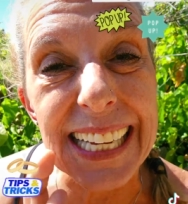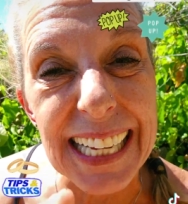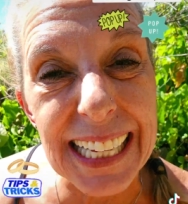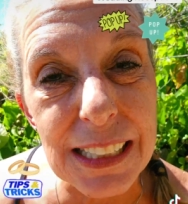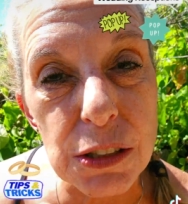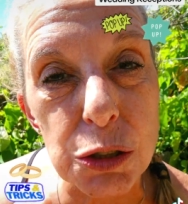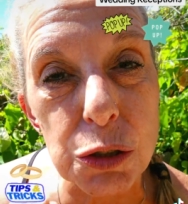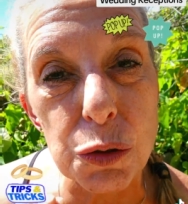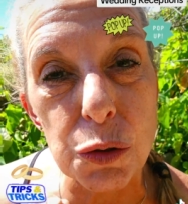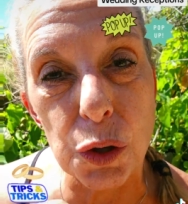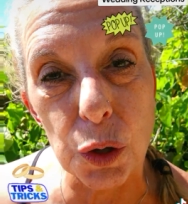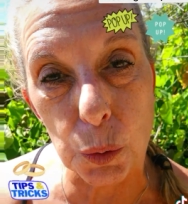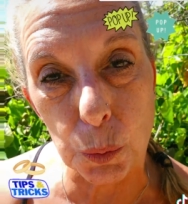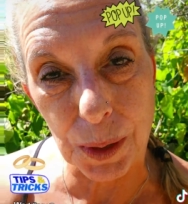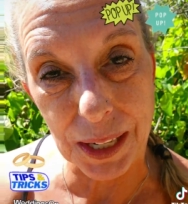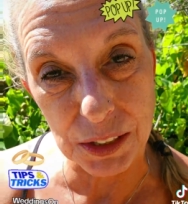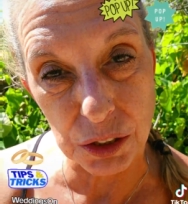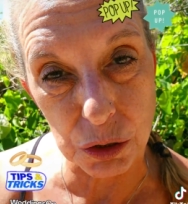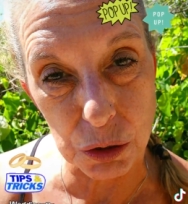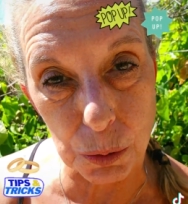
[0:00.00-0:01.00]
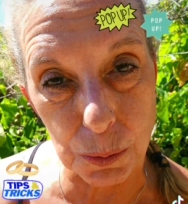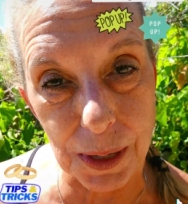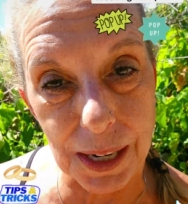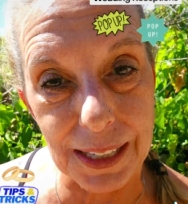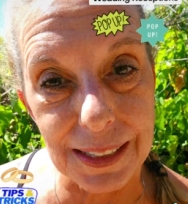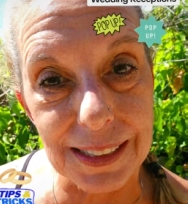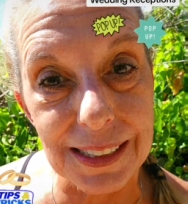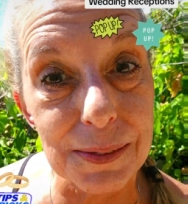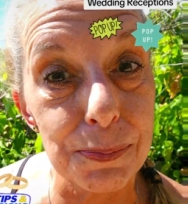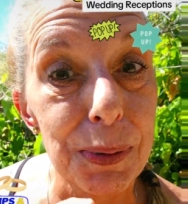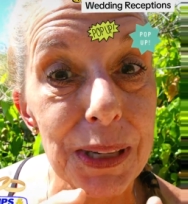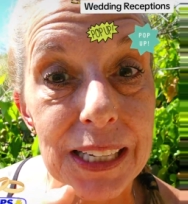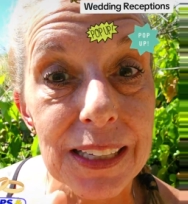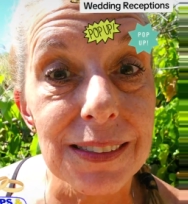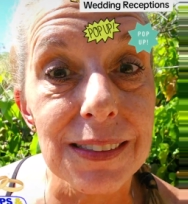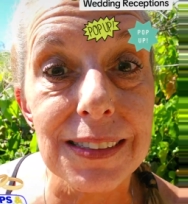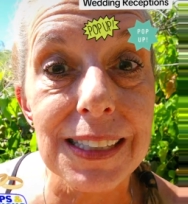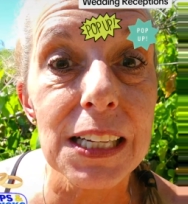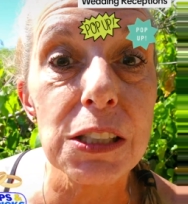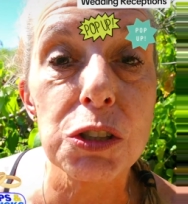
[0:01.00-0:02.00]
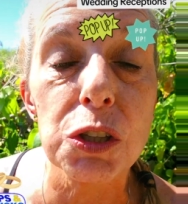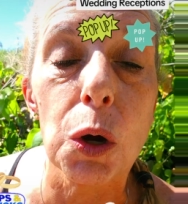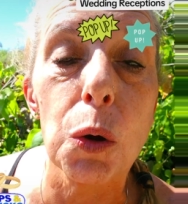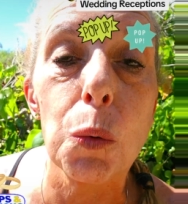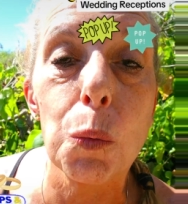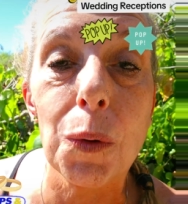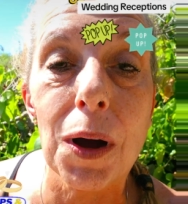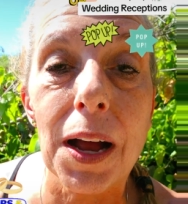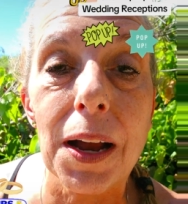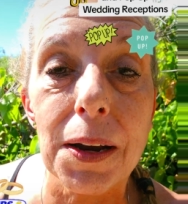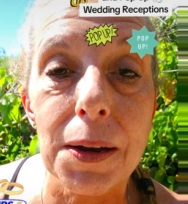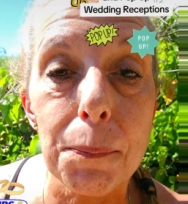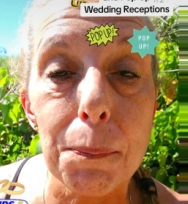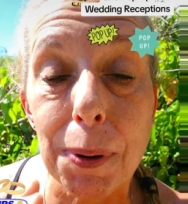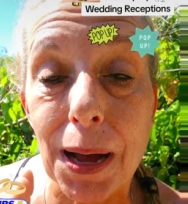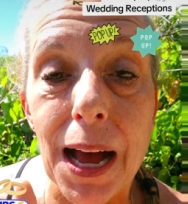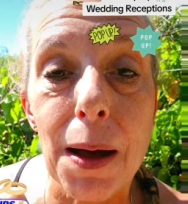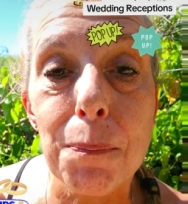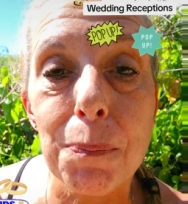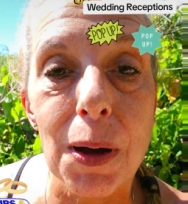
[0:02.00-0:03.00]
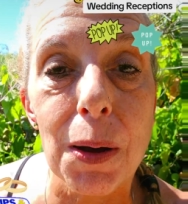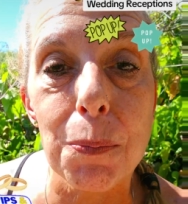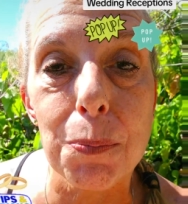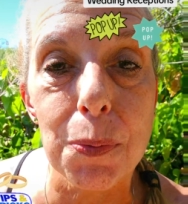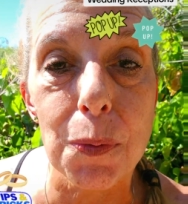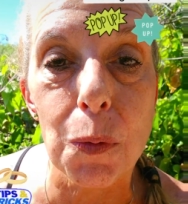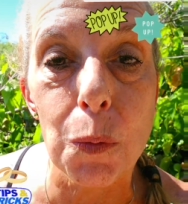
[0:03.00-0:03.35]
into their restaurants because they don't want pop-up